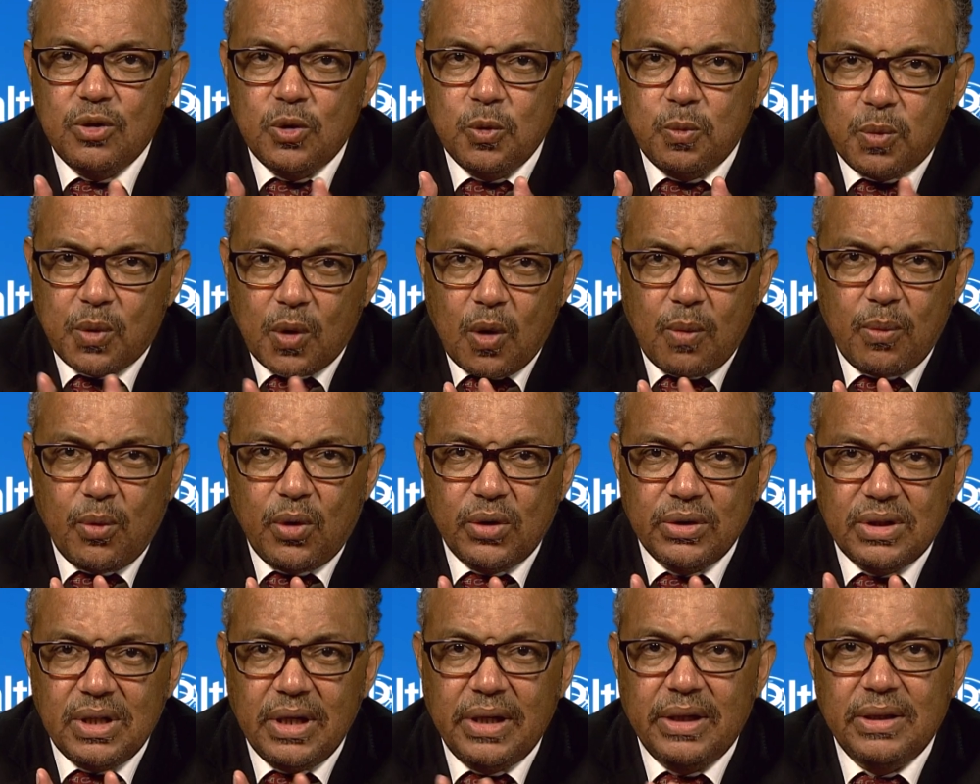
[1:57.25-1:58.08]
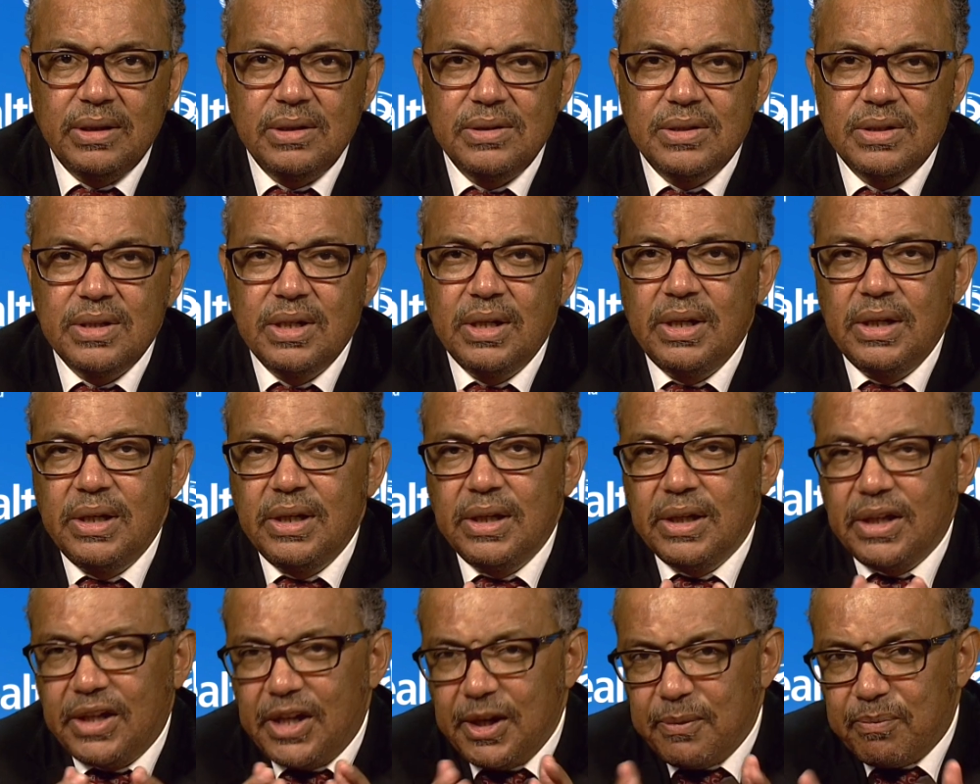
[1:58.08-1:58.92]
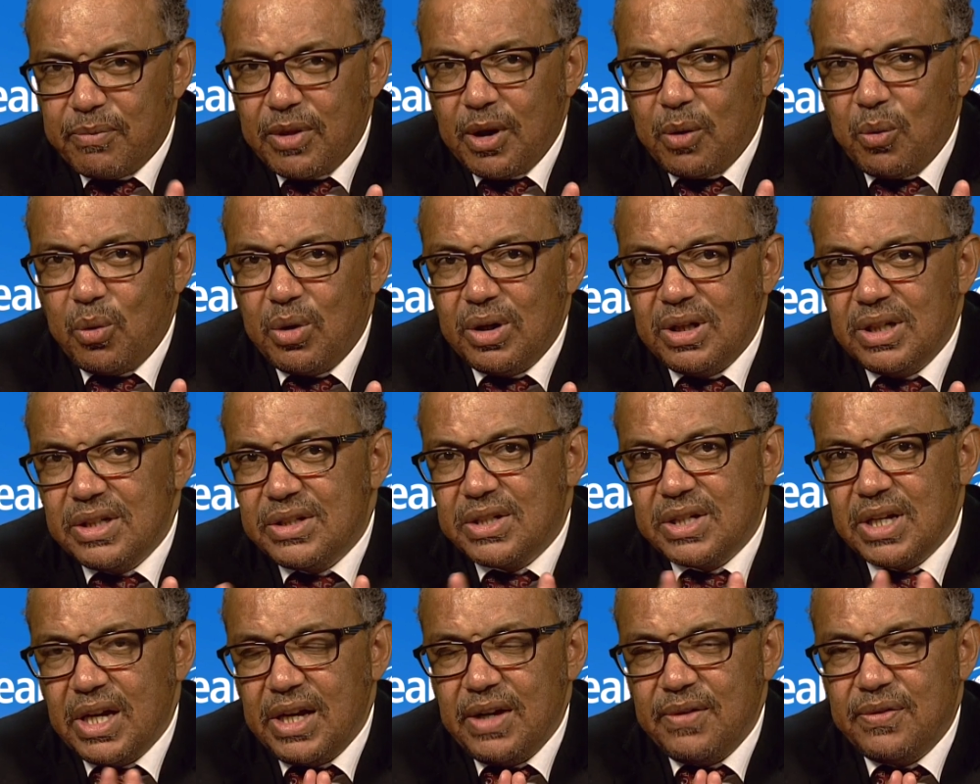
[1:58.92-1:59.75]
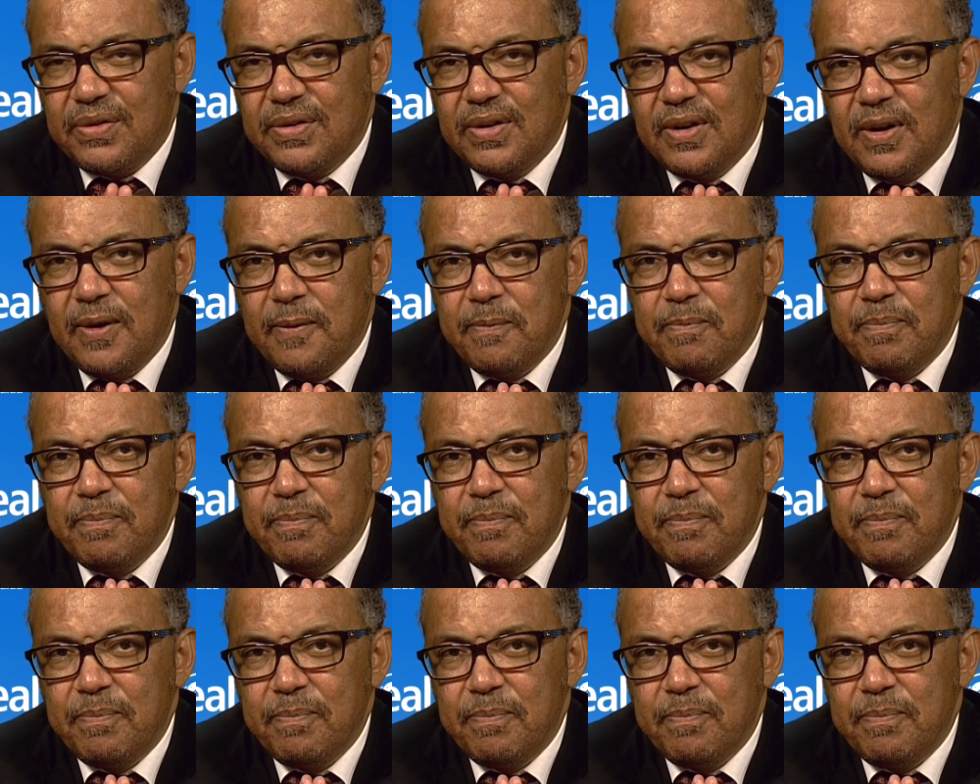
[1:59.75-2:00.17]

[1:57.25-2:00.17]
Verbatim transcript: to promote health, keep the world safe,